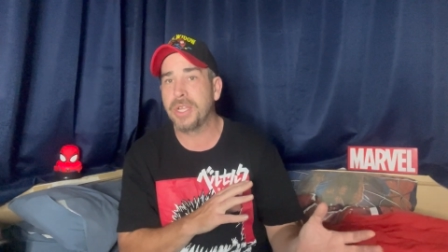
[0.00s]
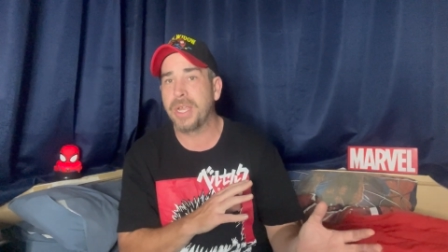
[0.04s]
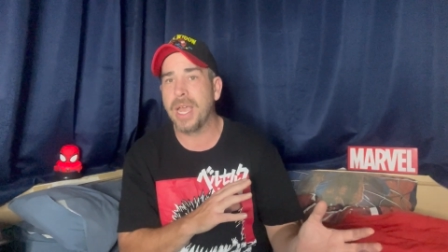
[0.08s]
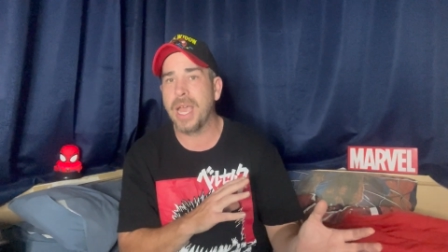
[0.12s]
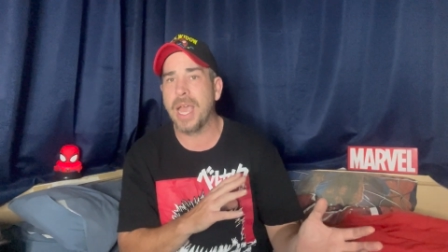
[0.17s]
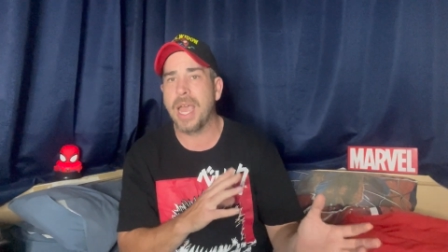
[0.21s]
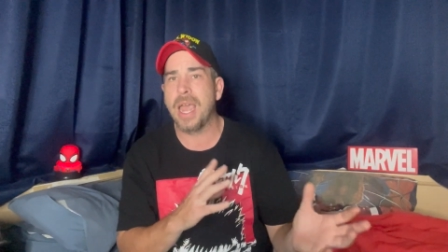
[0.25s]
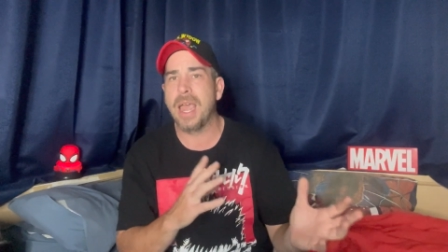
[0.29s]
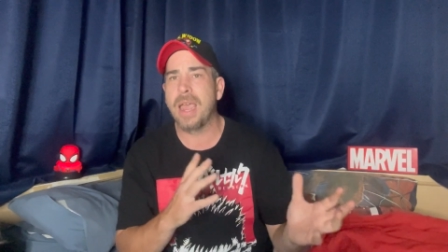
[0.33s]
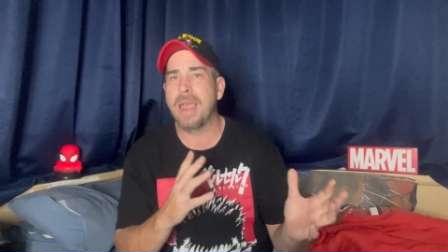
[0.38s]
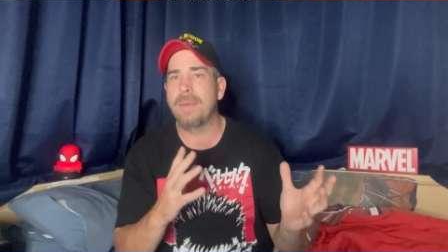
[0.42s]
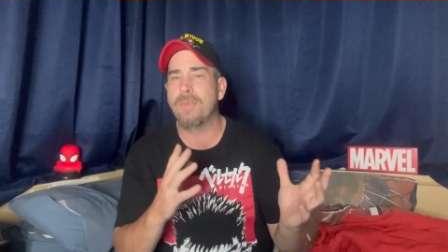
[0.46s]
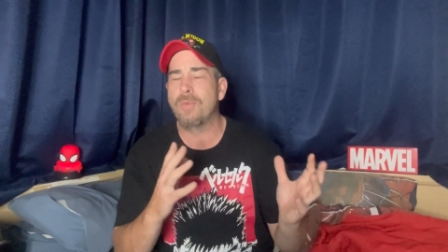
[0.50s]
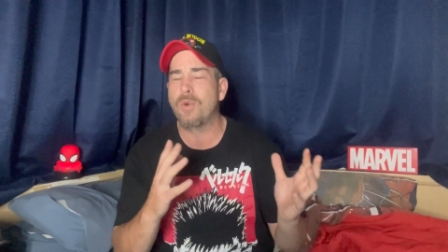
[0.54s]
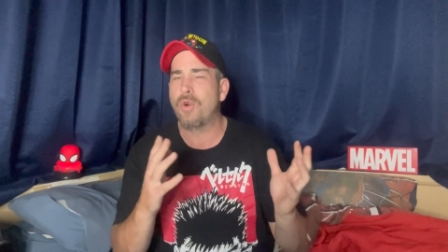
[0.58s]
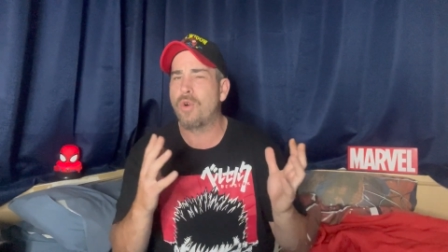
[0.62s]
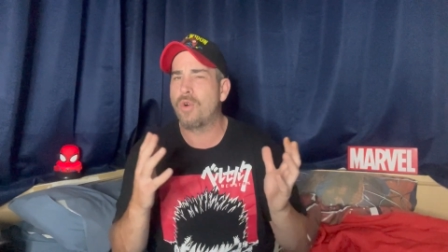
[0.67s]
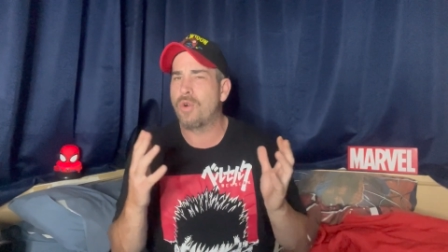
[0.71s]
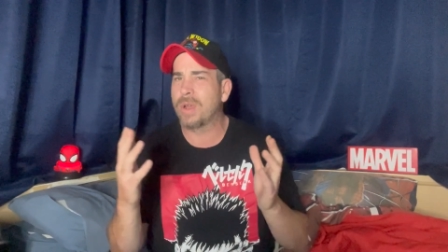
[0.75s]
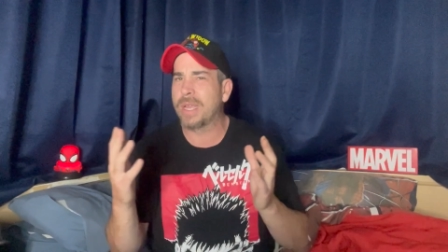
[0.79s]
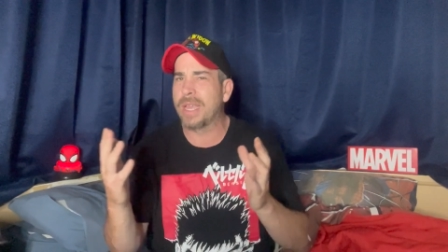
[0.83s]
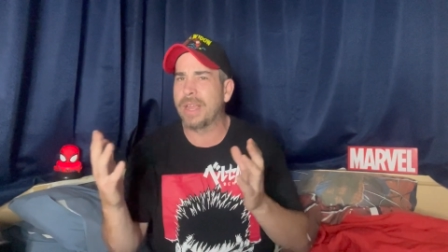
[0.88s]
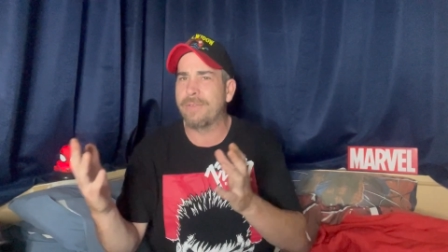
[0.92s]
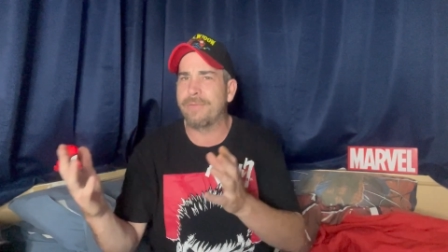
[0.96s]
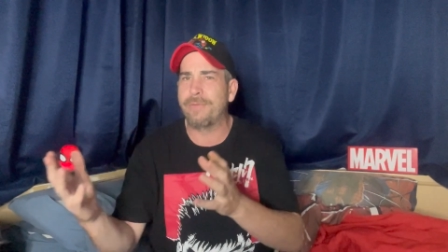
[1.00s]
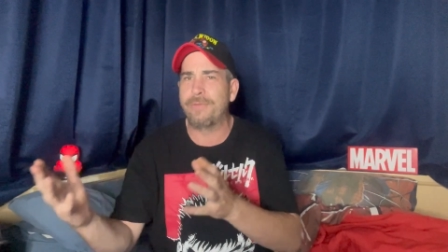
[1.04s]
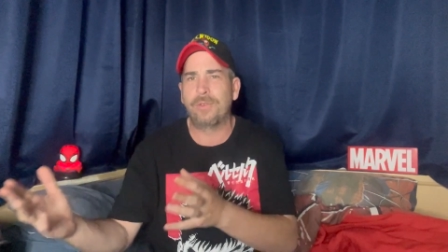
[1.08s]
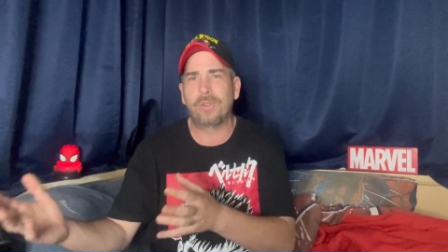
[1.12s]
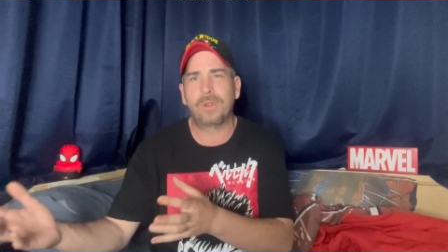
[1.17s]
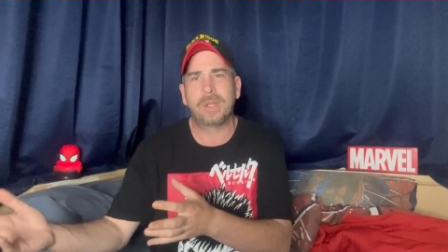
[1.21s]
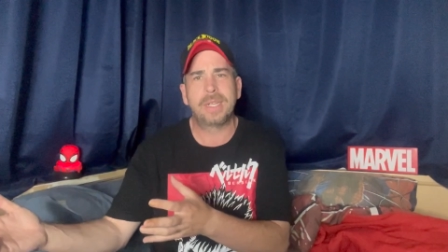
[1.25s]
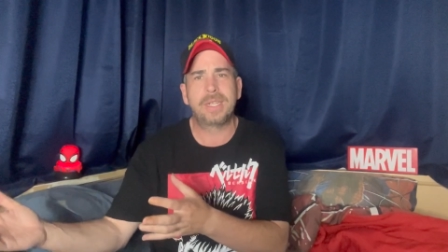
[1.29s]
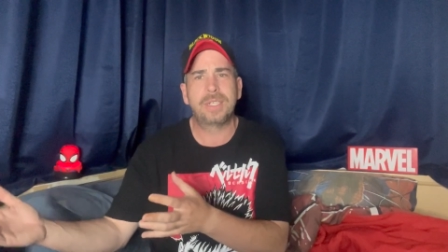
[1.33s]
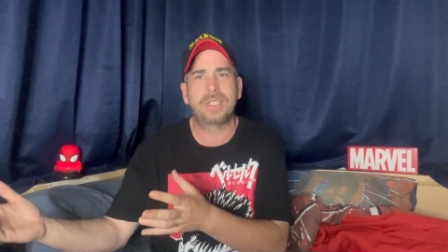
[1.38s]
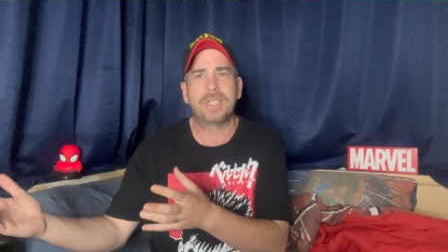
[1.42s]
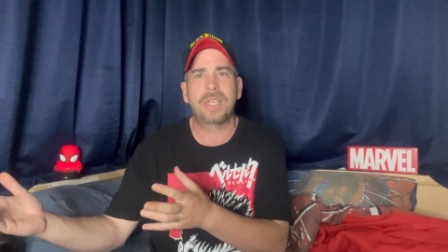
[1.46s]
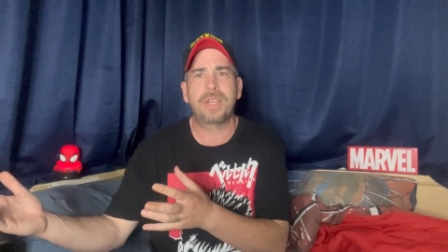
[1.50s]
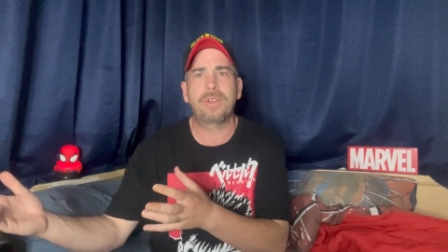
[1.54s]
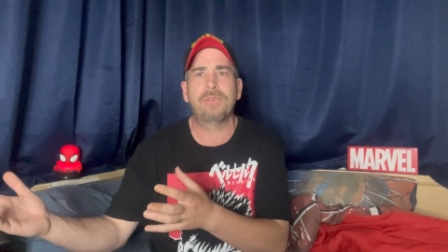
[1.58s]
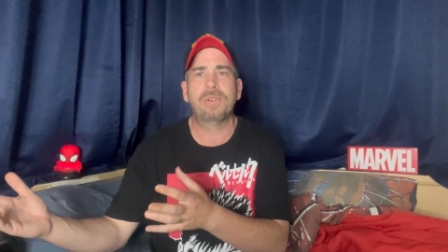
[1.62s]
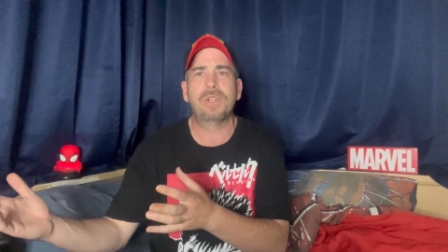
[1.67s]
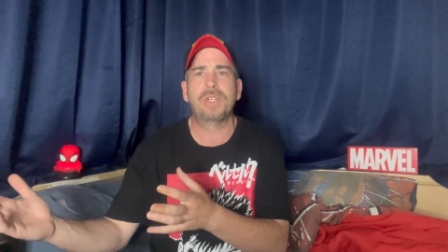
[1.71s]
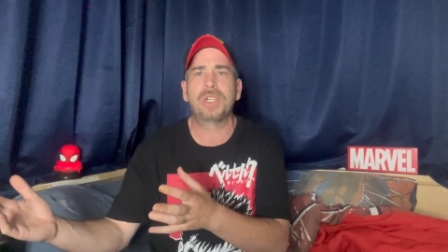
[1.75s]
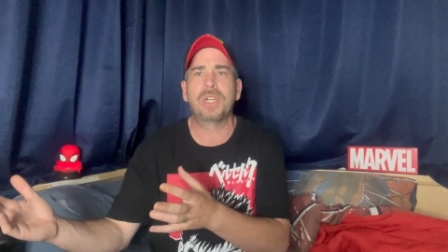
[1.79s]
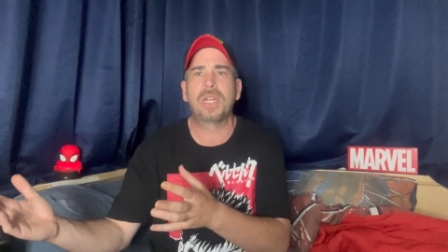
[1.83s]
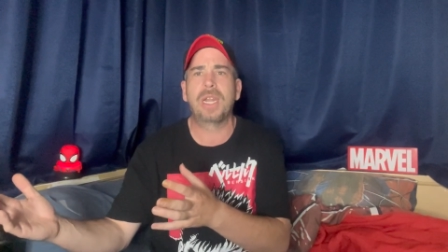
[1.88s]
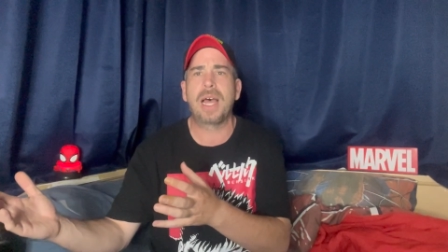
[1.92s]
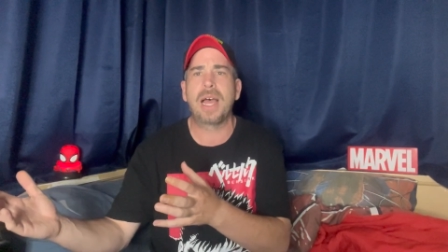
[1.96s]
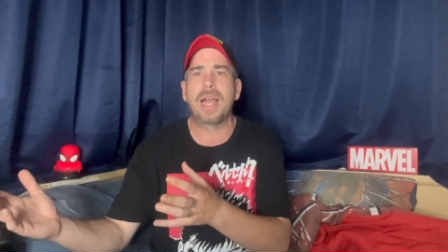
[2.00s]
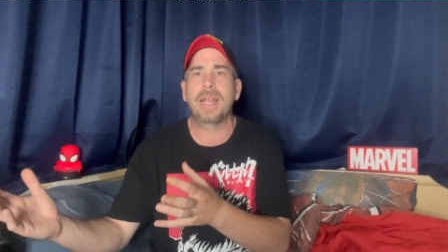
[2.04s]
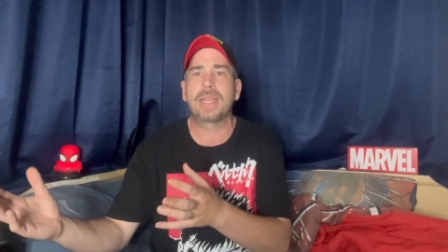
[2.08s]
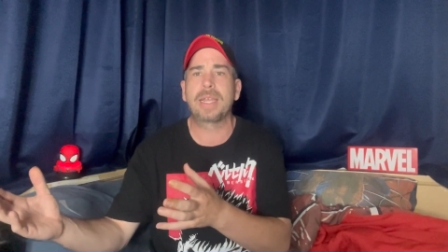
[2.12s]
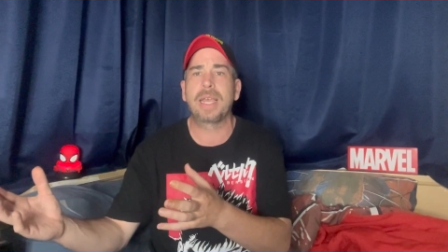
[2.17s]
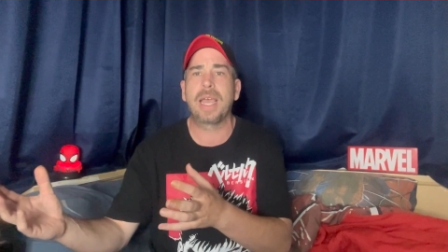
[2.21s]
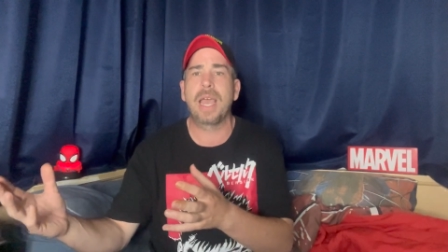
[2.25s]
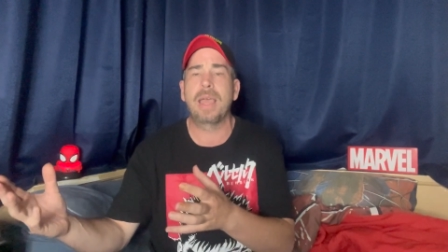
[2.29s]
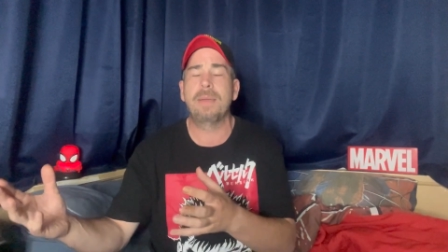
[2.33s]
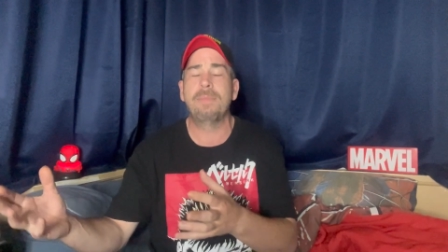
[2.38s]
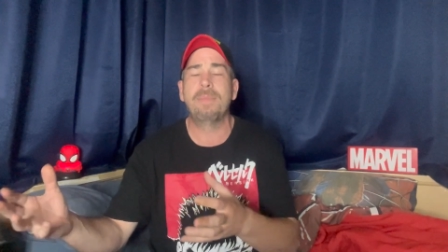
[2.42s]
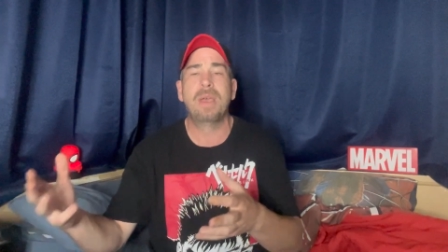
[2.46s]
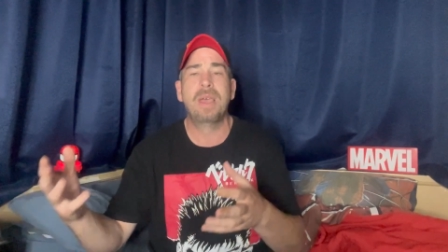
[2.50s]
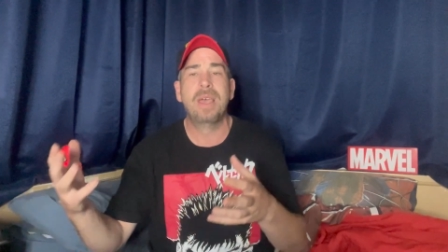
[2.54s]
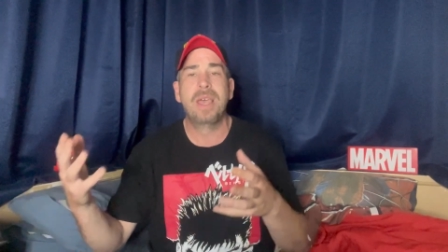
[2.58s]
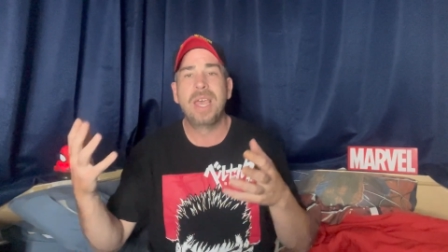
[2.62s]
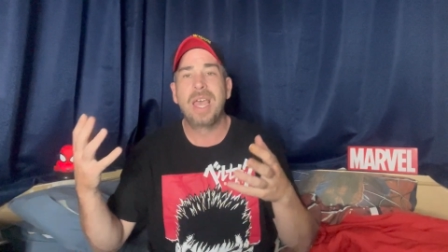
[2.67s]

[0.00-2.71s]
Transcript: game or get full into the original art game.